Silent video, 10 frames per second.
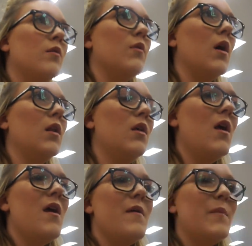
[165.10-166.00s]
one,
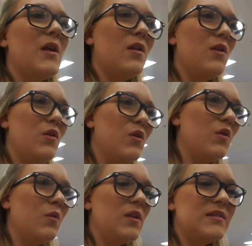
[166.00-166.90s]
but
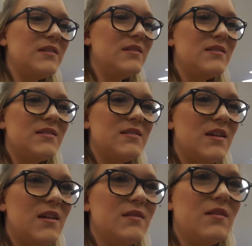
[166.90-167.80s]
who listens to
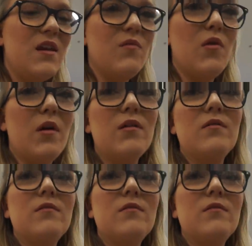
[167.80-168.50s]
CDs anymore?